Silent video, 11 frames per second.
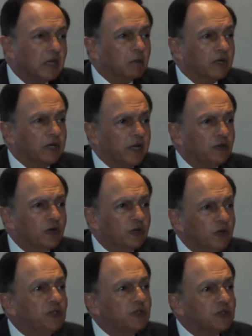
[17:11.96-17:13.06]
But
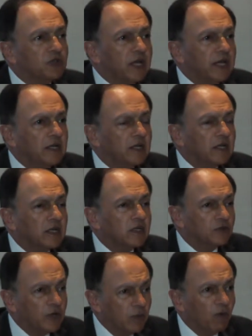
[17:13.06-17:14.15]
intra-regional trade is
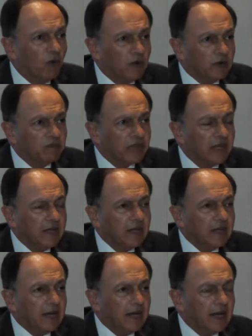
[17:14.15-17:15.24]
very important,
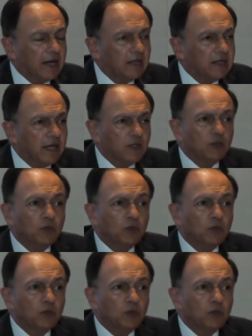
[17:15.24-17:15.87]
and that is